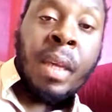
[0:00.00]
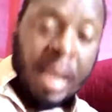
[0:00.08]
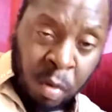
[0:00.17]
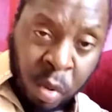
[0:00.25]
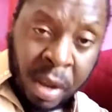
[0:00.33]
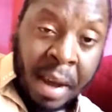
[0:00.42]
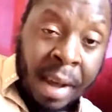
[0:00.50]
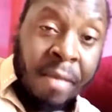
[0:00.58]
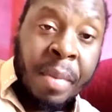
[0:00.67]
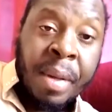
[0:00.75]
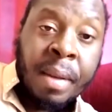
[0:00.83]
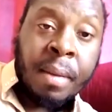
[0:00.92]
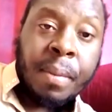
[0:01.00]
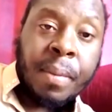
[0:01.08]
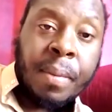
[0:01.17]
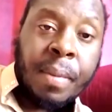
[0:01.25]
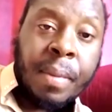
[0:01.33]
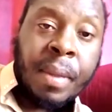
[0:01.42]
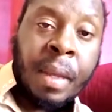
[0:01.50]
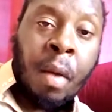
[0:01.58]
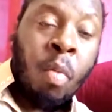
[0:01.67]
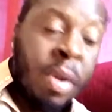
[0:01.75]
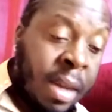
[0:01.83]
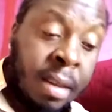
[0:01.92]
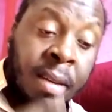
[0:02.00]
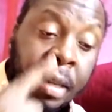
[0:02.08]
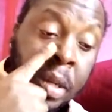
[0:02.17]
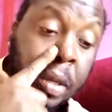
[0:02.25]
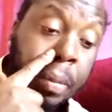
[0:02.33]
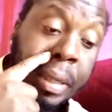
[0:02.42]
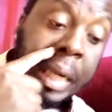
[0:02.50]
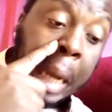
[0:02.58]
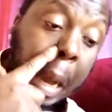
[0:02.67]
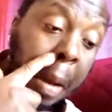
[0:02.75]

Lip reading: And we have been, and we continue to be.